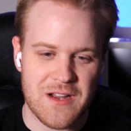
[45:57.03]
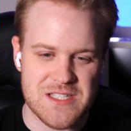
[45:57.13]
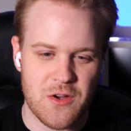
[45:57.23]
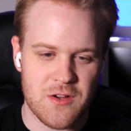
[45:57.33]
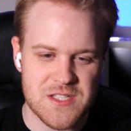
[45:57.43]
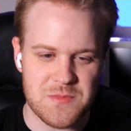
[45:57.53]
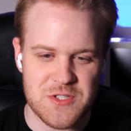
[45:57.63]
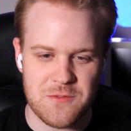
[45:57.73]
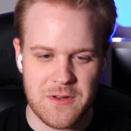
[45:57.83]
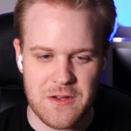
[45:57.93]
Has awesome
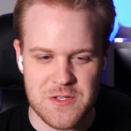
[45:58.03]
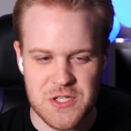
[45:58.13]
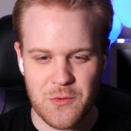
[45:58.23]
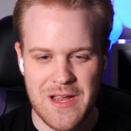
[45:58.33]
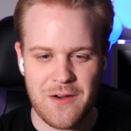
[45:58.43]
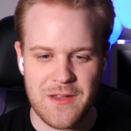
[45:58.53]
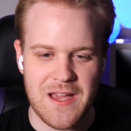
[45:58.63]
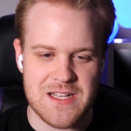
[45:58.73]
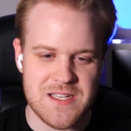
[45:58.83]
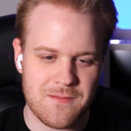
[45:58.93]
YouTube videos showing how he
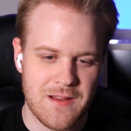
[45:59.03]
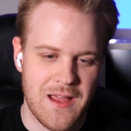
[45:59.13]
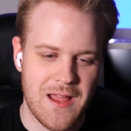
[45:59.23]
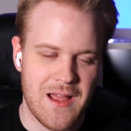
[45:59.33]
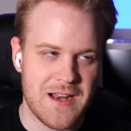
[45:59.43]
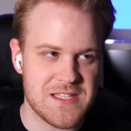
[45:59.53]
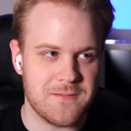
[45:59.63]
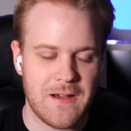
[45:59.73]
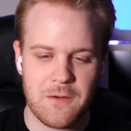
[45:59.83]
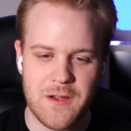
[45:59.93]
edits and edits in Final